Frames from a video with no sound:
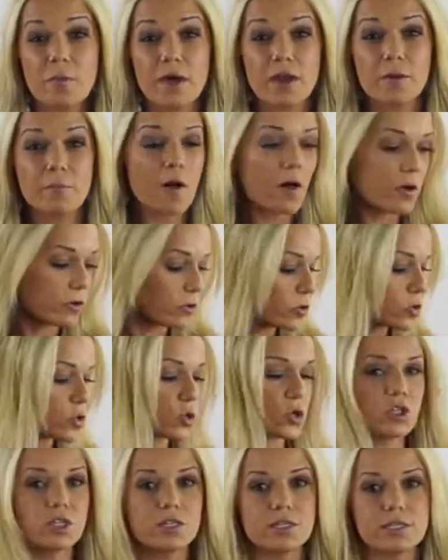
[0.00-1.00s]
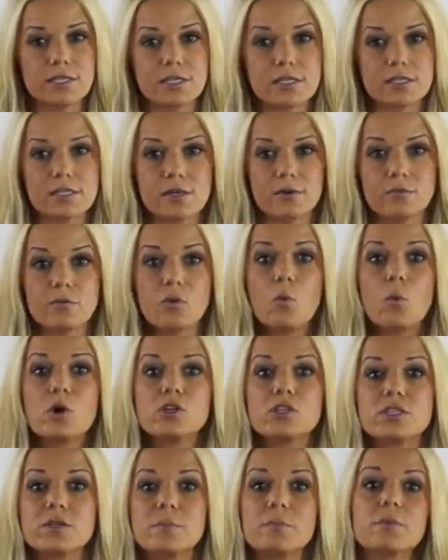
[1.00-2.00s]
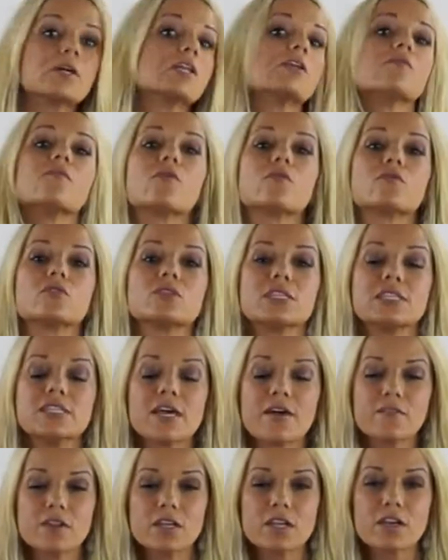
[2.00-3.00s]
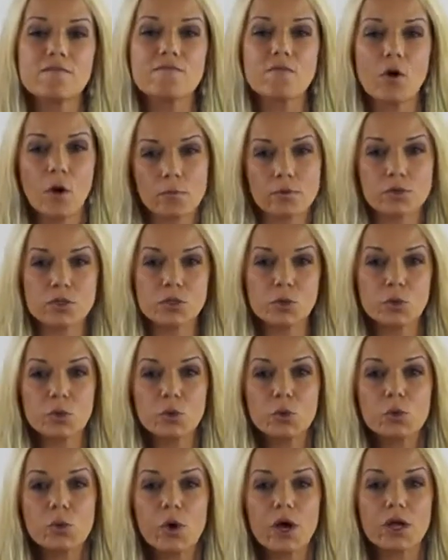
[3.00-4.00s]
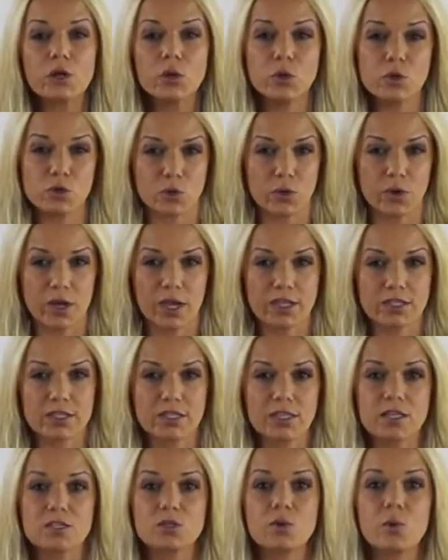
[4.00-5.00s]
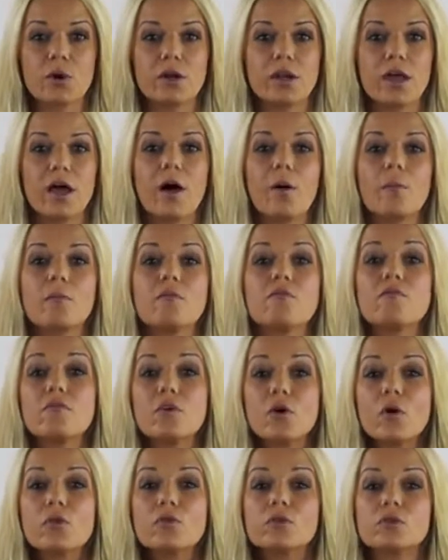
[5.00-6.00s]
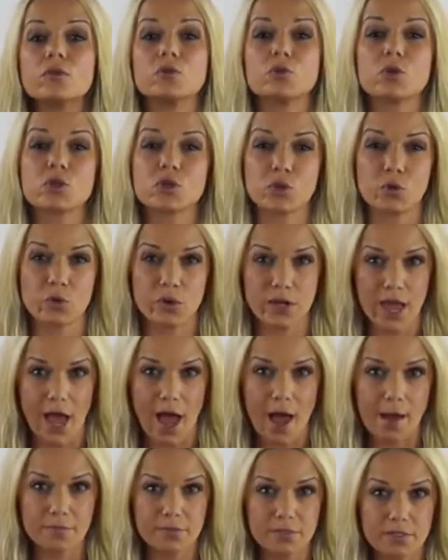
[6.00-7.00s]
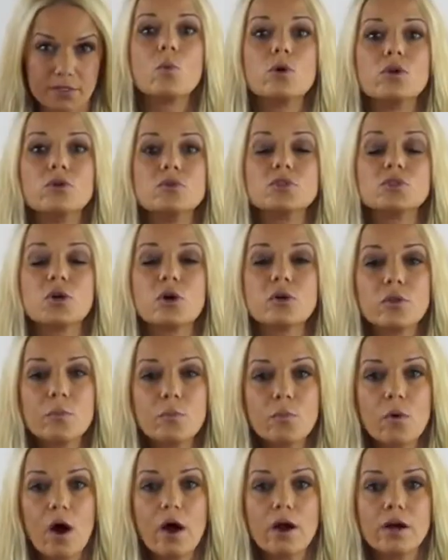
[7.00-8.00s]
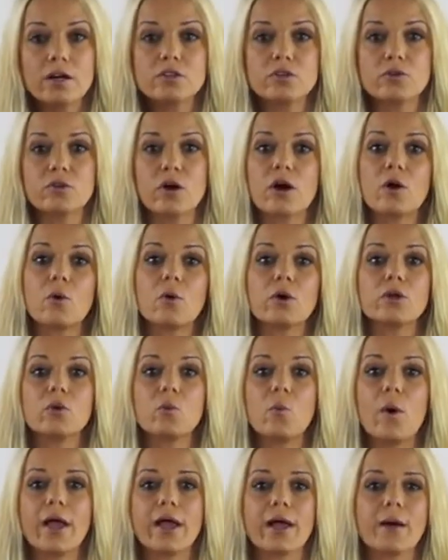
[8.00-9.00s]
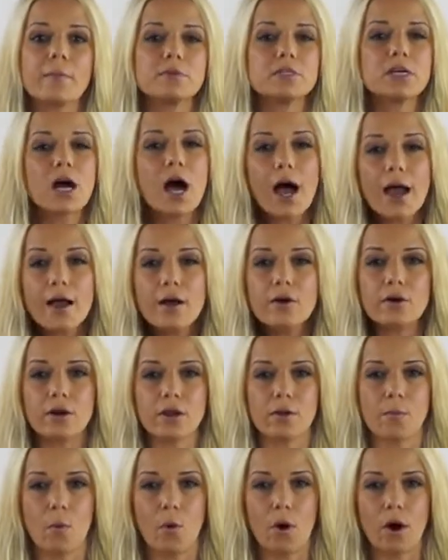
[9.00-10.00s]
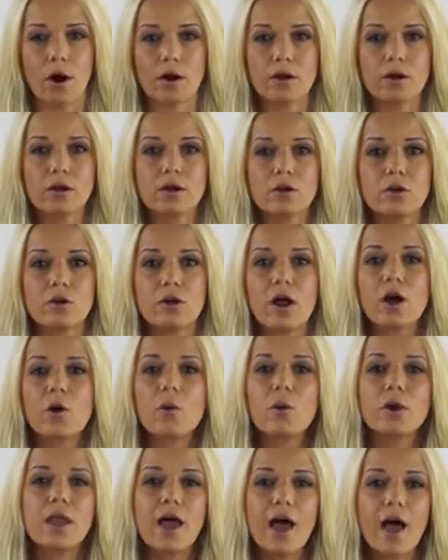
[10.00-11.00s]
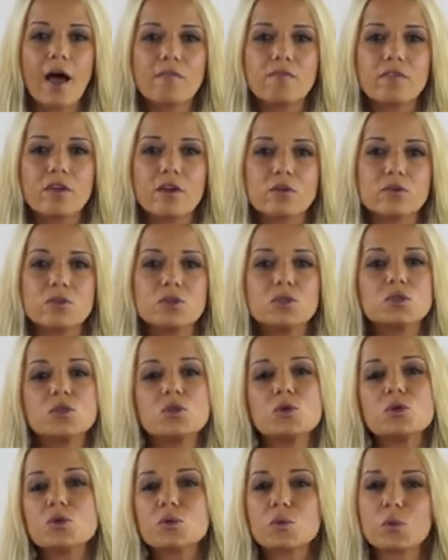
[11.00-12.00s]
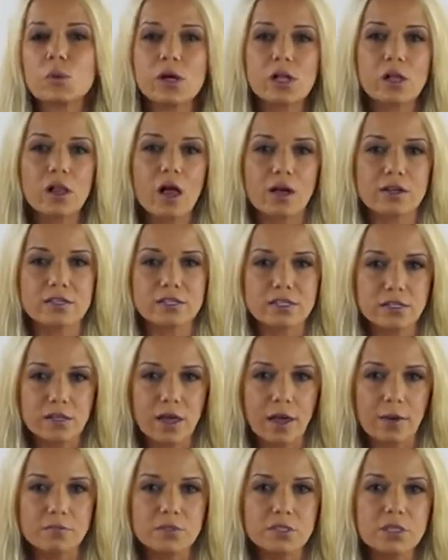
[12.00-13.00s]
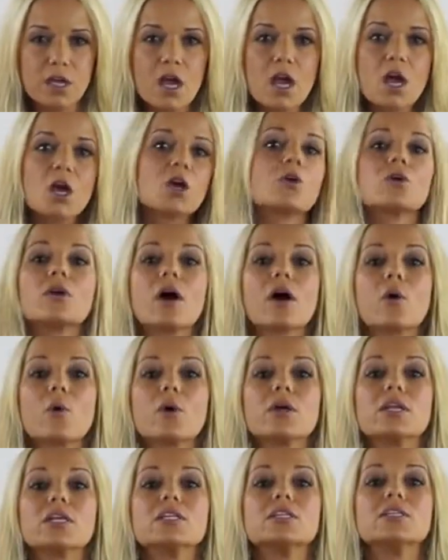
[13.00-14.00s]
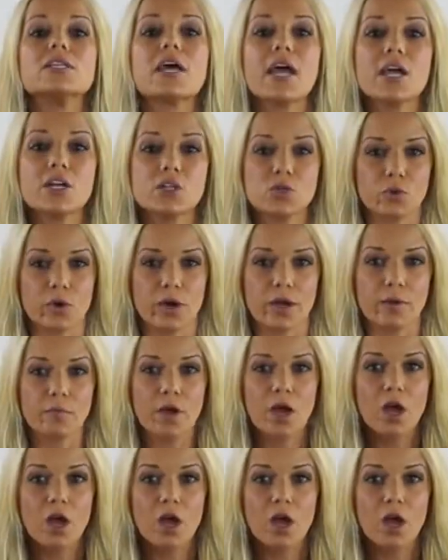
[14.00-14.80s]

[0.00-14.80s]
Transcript: the metabolic nutrition system, which is a blend of over seventy pharmaceutical grade nutrients that's going to help fill the nutritional gaps. When you start the product, you're not going to wake up tired anymore. You're not going to have those two to three o'clock slumps. You're not going to daydream.